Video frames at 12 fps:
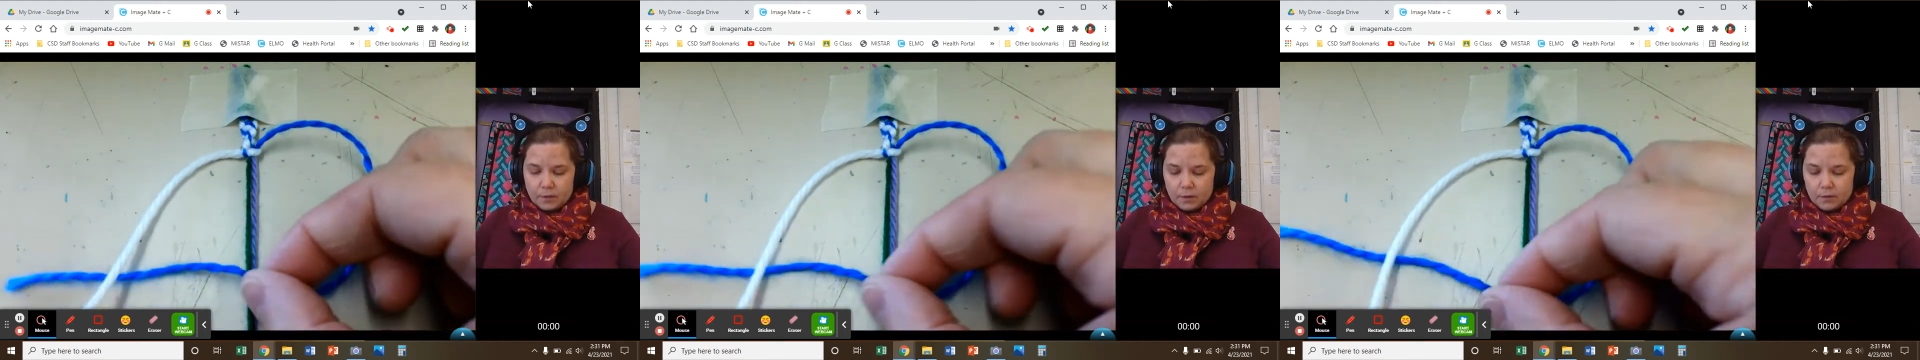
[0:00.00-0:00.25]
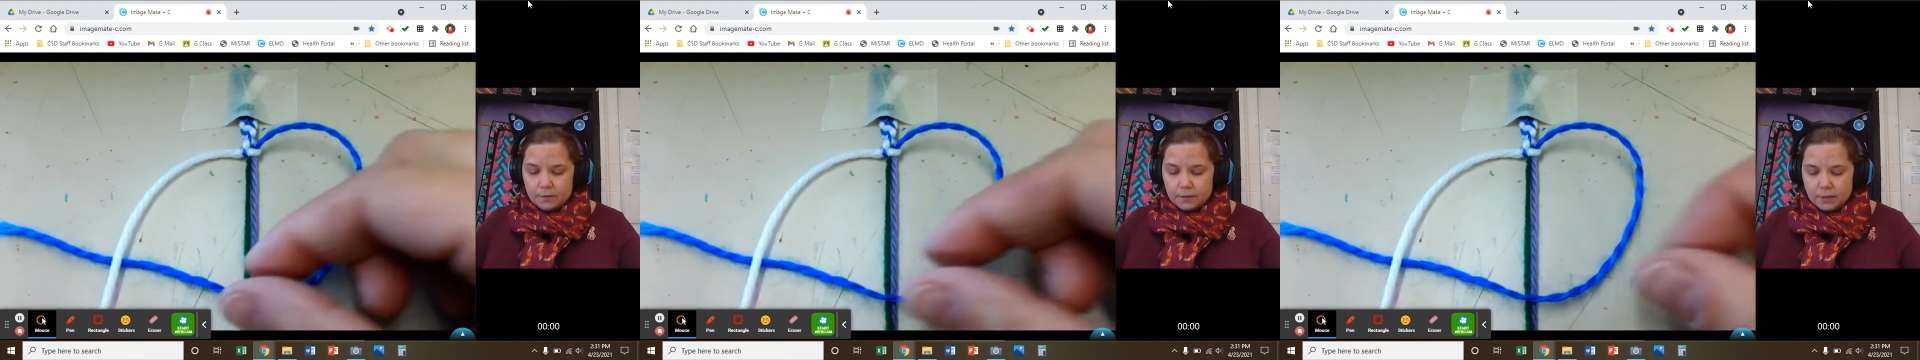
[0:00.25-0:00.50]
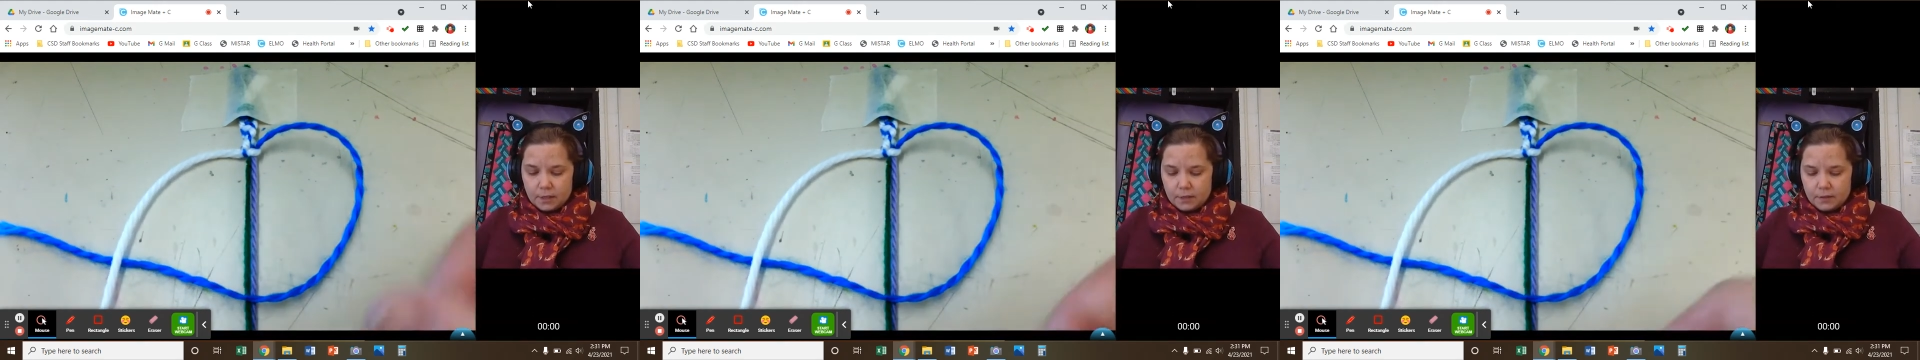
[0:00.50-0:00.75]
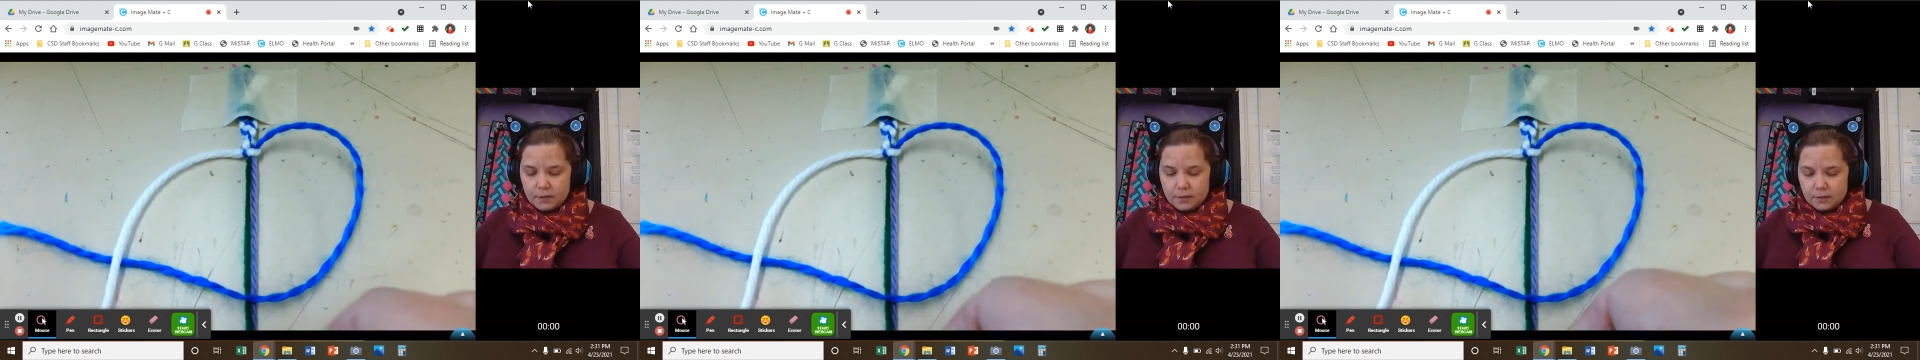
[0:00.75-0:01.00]
Over,
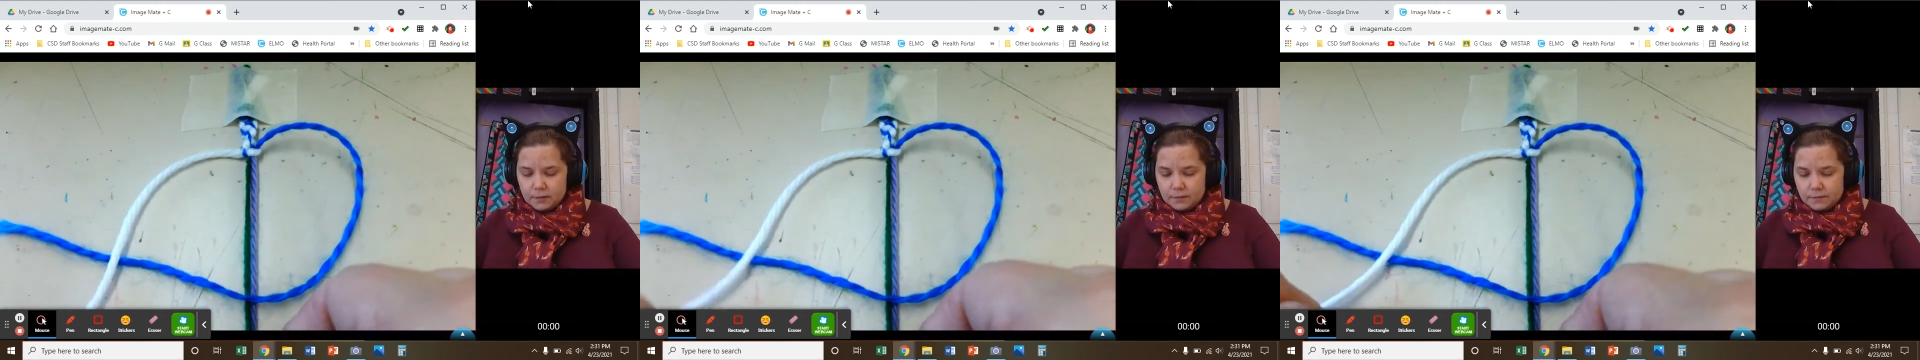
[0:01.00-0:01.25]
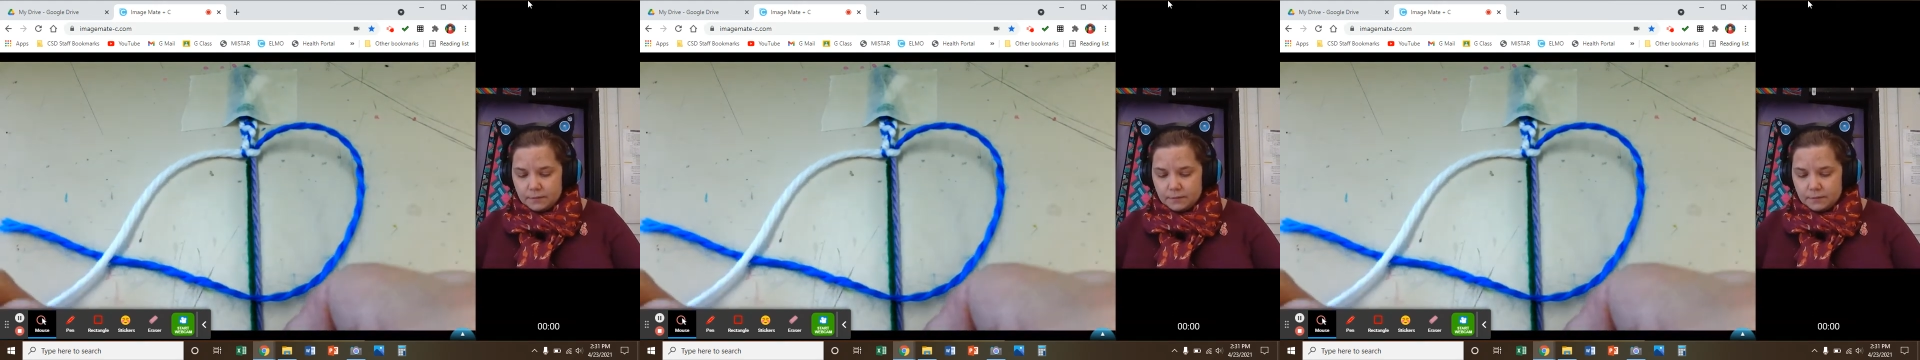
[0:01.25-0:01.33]
under,